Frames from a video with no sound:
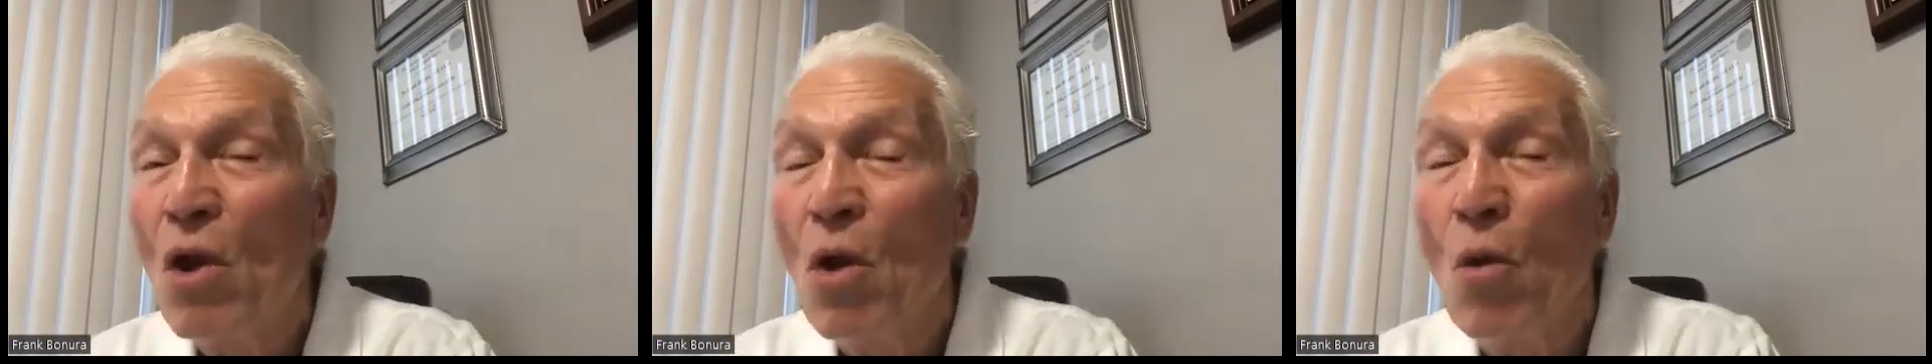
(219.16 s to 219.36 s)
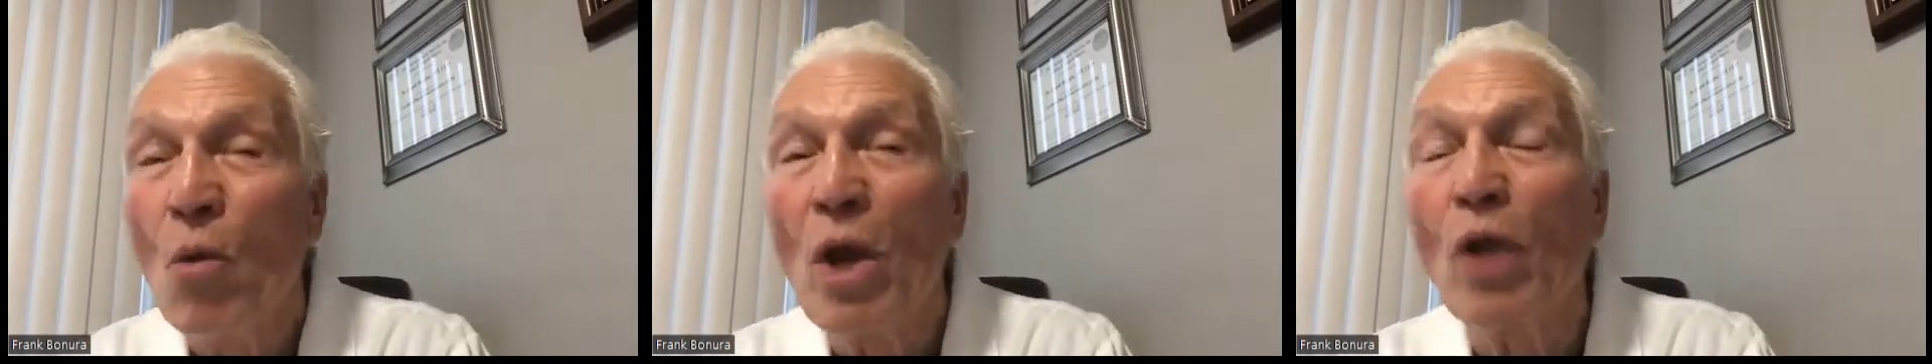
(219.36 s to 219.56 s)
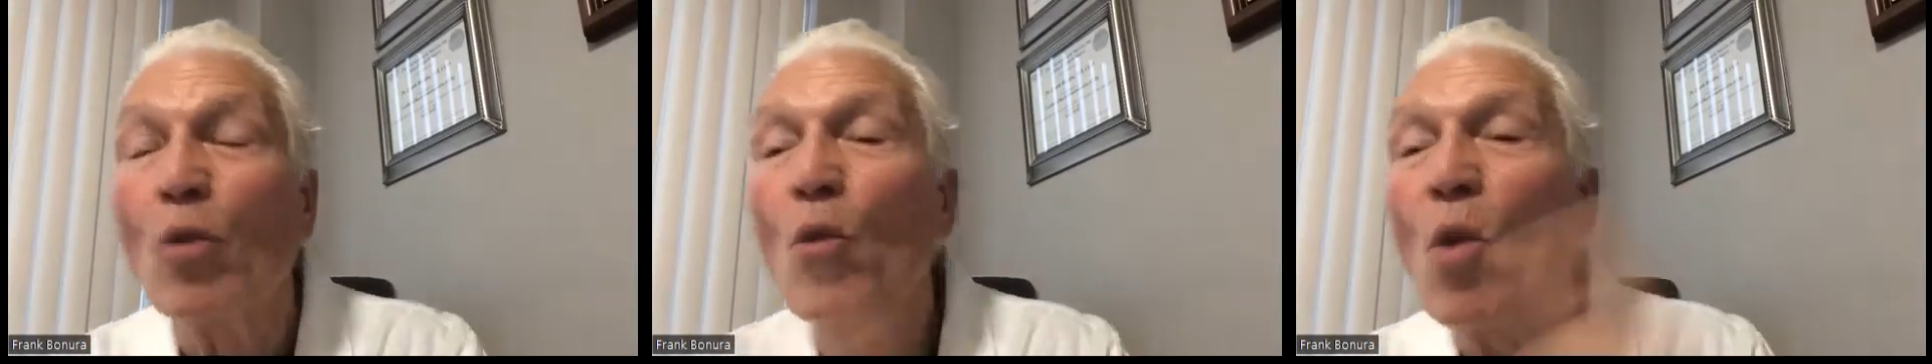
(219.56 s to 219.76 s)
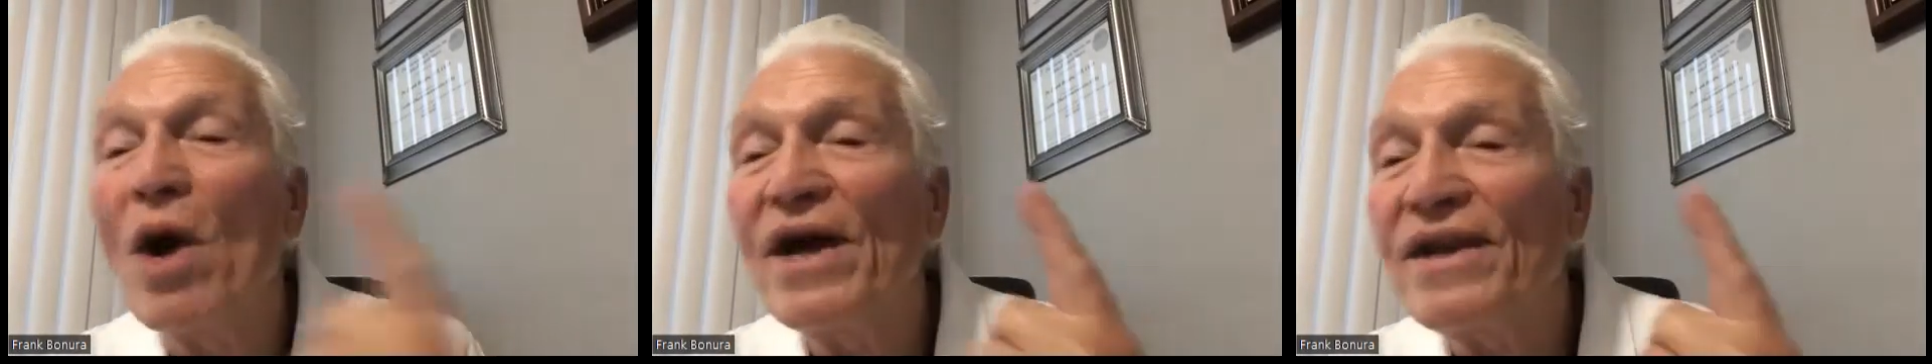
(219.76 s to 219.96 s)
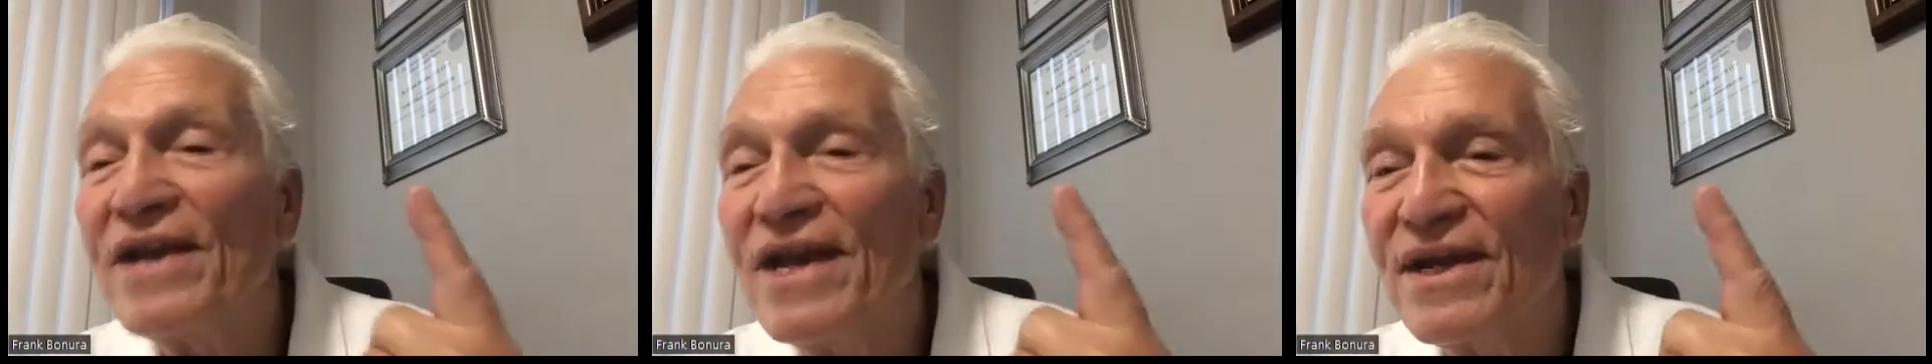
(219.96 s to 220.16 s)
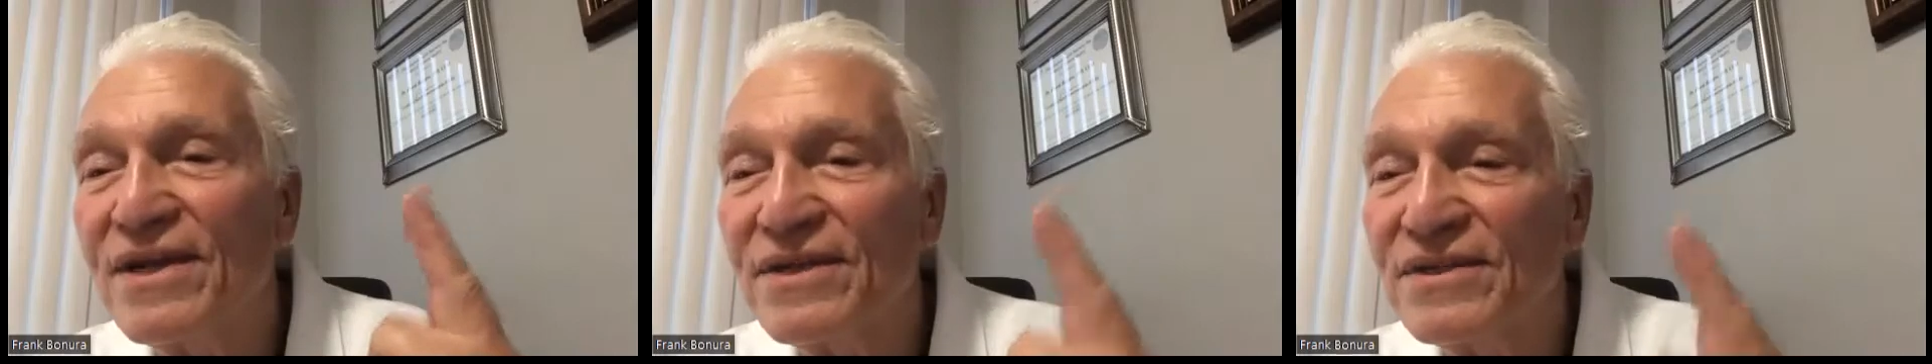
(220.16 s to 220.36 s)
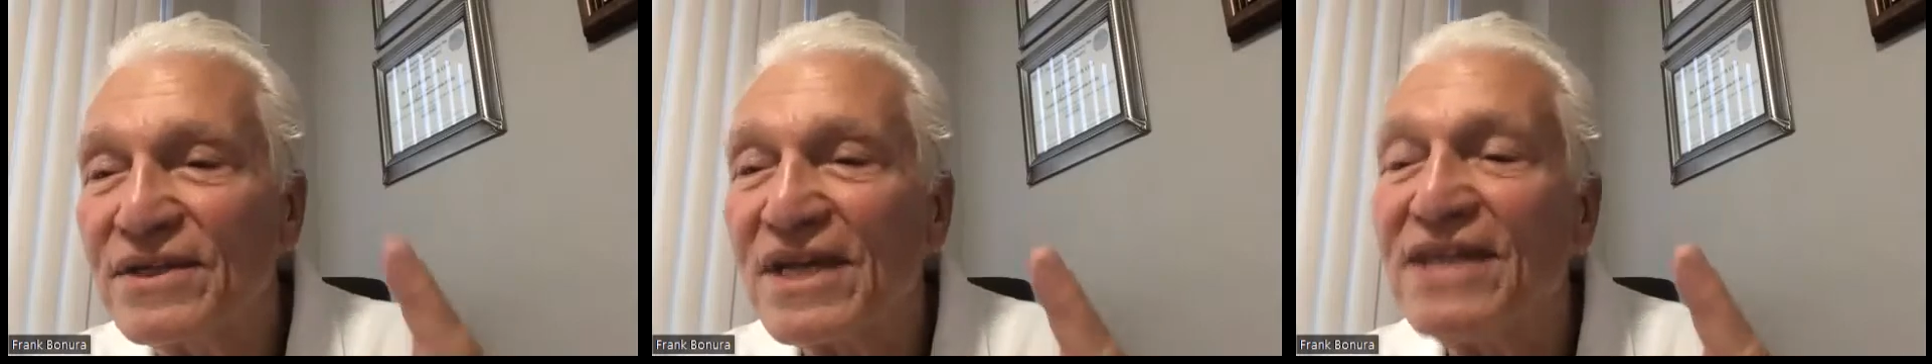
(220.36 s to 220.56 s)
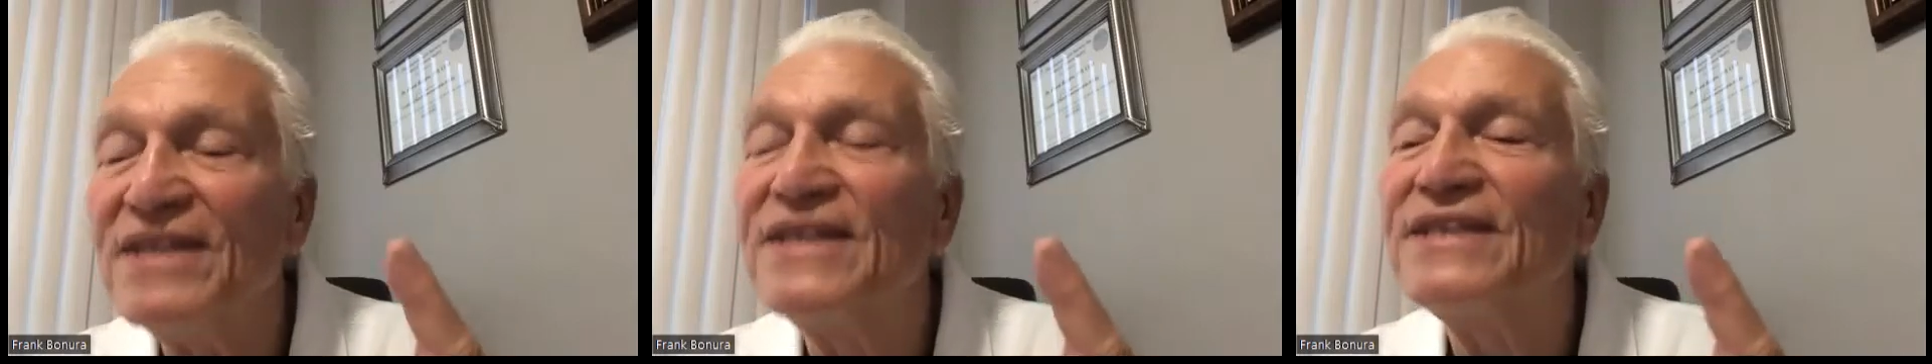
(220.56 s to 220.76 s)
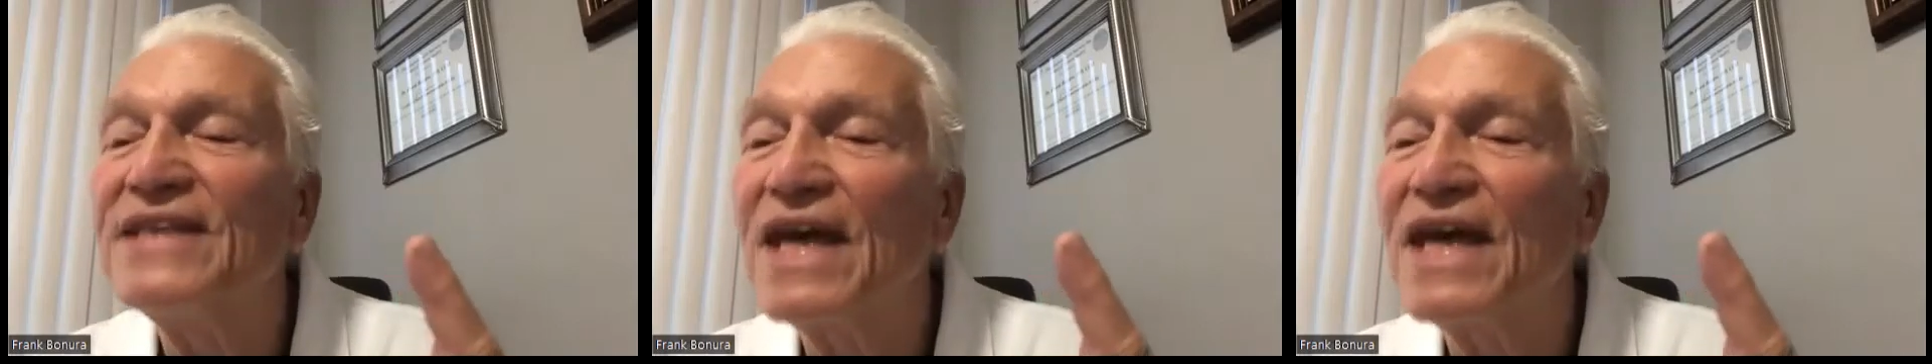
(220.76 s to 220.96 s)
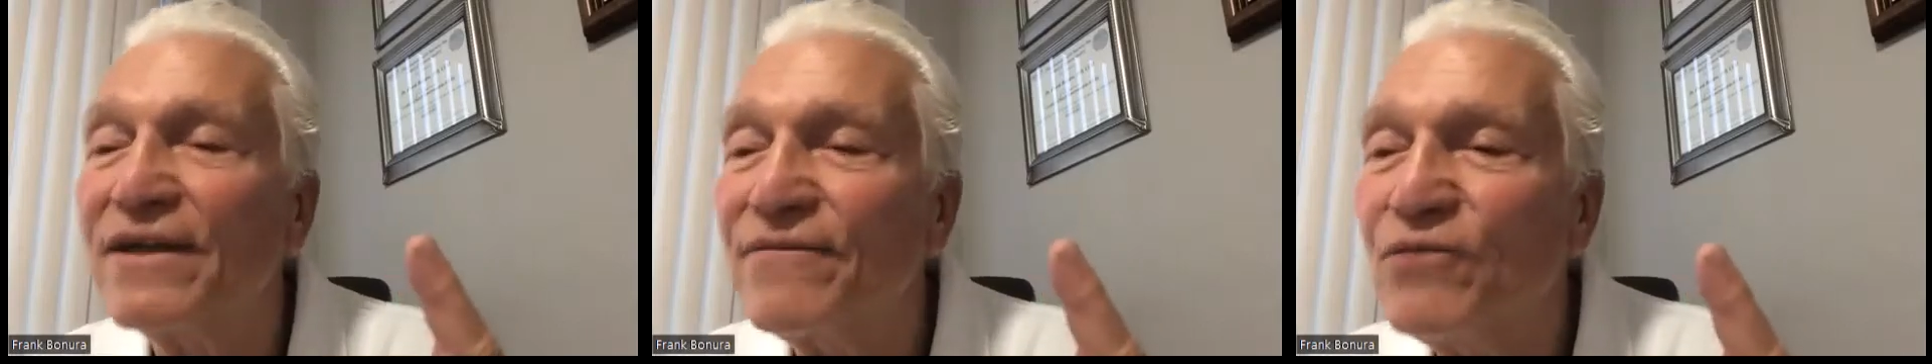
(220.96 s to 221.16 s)
Well, one is,
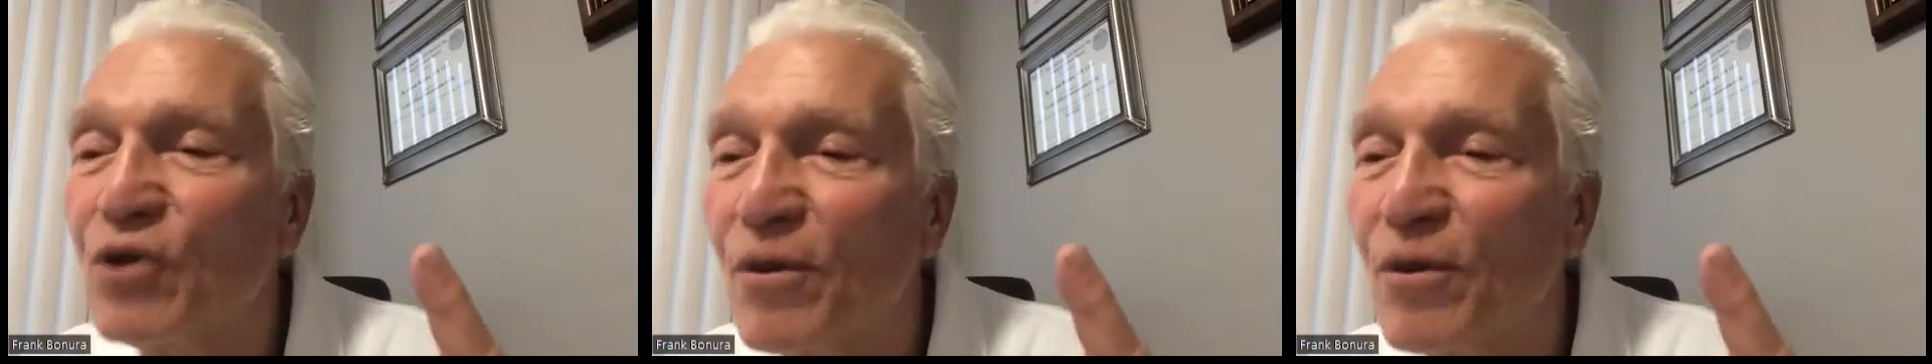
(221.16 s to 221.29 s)
instead of your